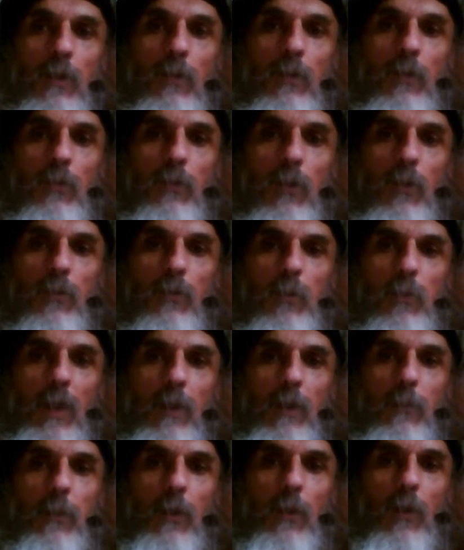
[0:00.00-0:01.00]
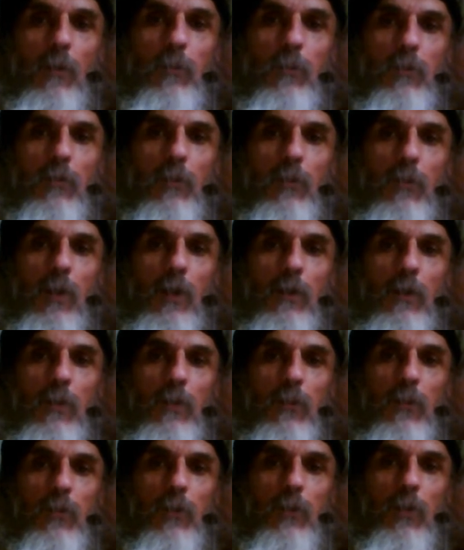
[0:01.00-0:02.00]
The soft black pulp surrounding
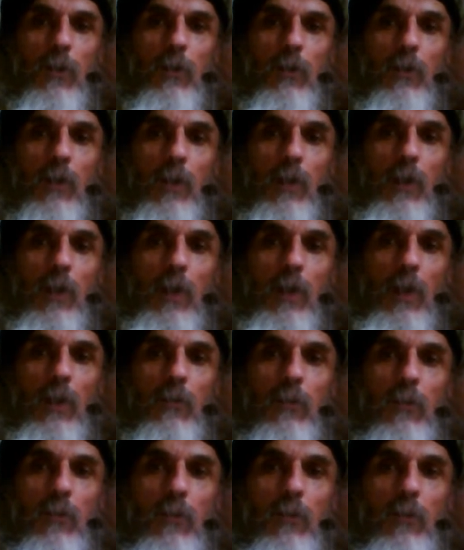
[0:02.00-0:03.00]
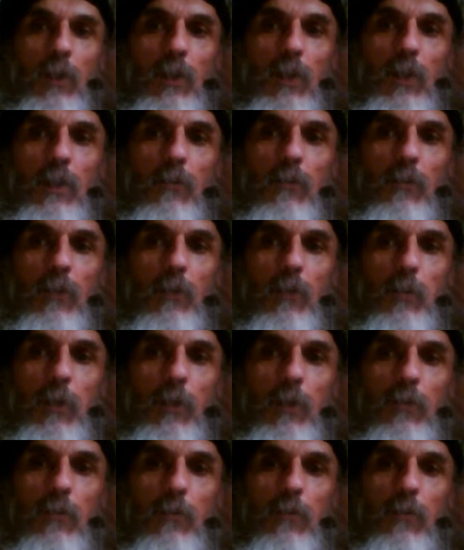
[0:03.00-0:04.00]
the stone has a distinctive and
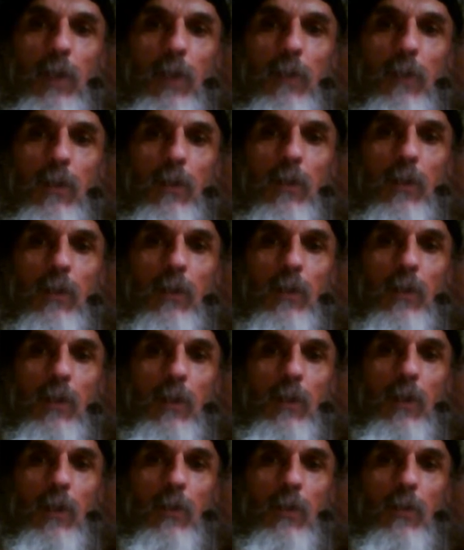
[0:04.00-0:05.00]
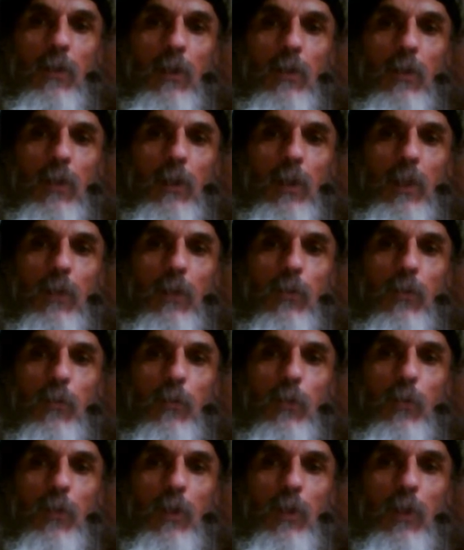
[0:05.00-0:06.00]
pleasant flavour, and although each
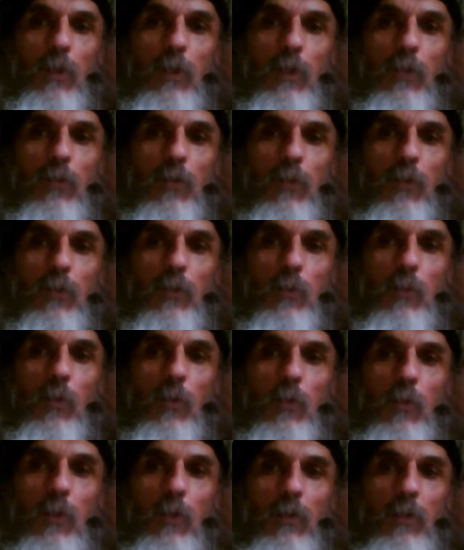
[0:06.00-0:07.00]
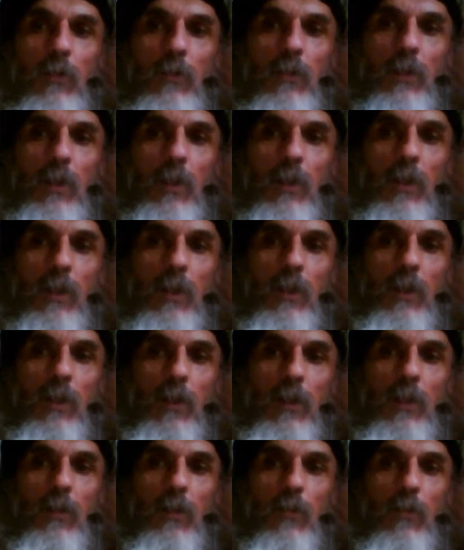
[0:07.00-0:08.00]
fruit yields a small quantity,
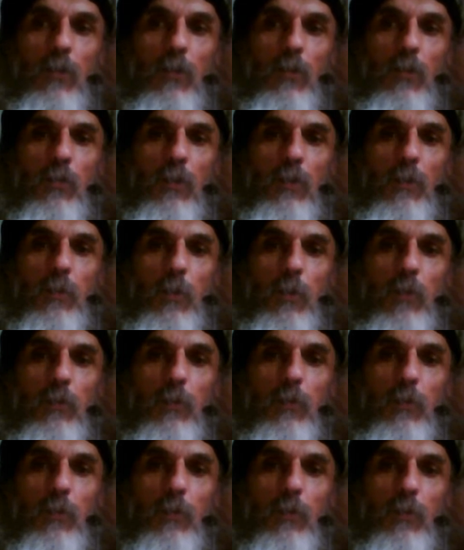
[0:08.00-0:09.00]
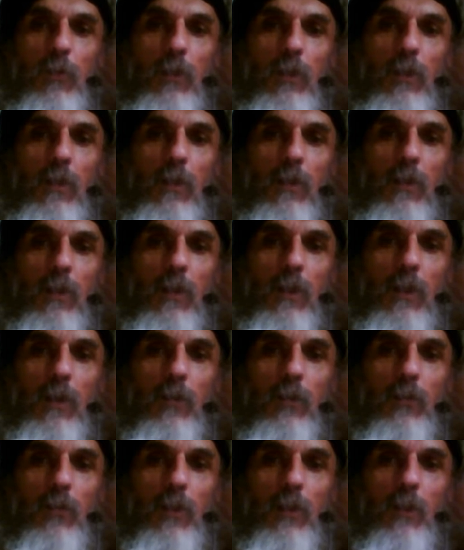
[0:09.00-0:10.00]
it is usually possible to gather
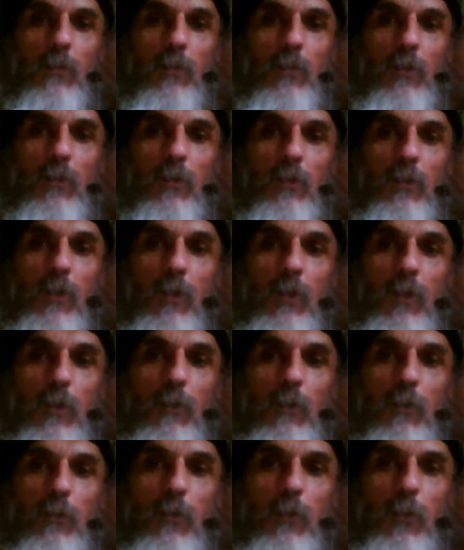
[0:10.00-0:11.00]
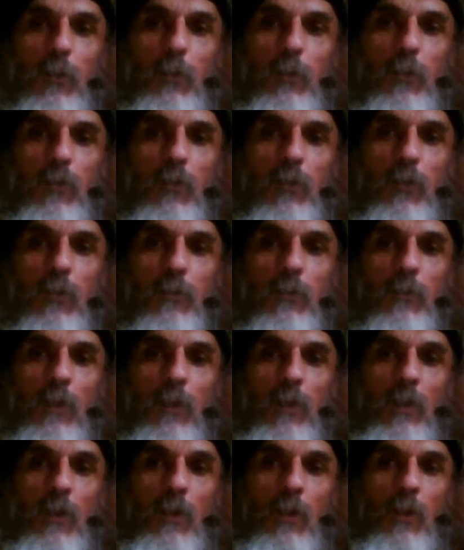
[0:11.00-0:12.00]
large numbers of fruits.
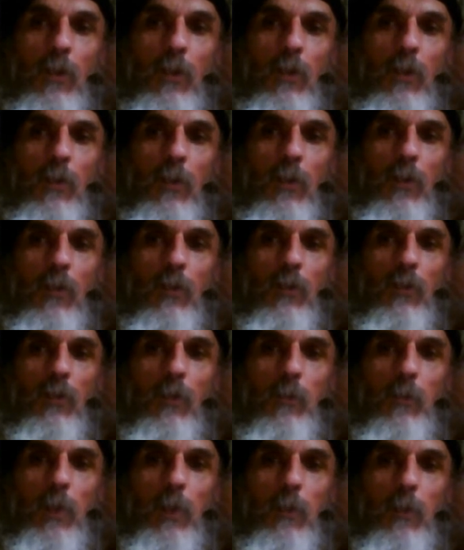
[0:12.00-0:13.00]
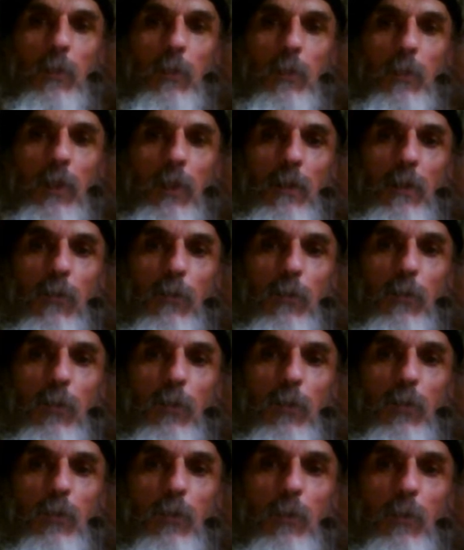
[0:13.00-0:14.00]
Although some people believe the
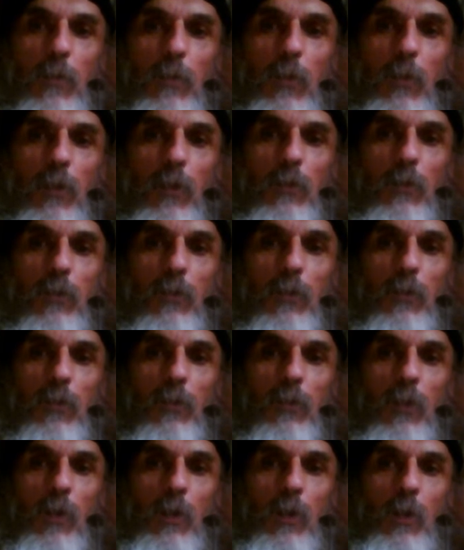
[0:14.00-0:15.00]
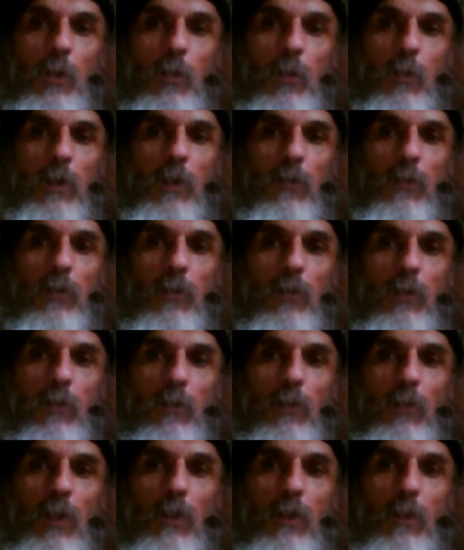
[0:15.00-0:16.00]
fruits to be poisonous, one of us
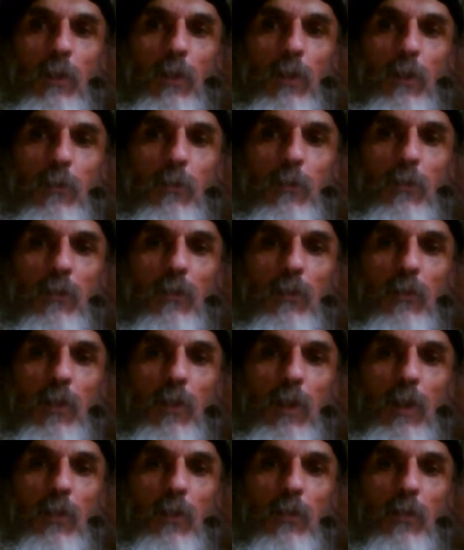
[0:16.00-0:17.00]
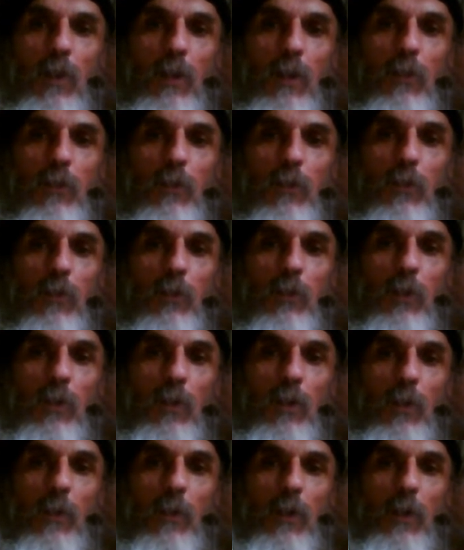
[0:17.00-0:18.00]
has eaten them since early childhood
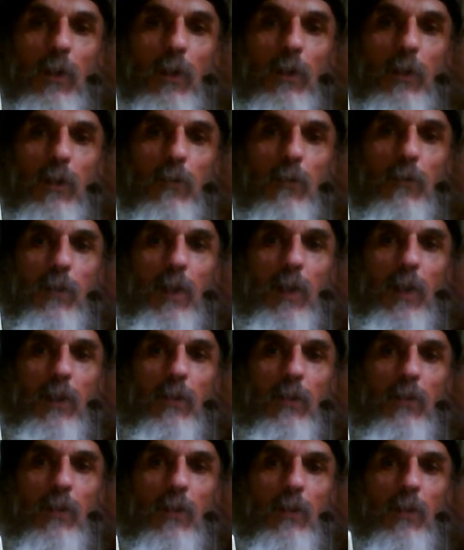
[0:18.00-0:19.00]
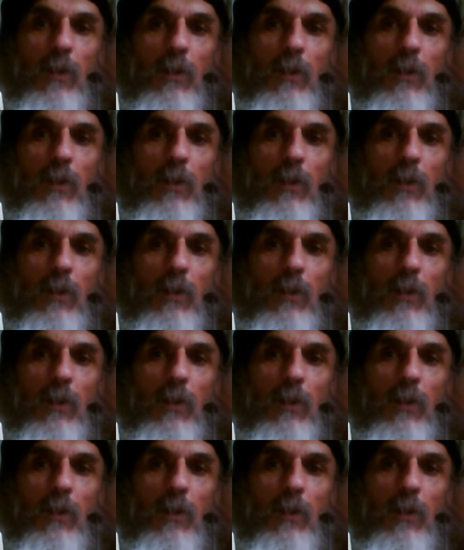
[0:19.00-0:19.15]
without ill effect.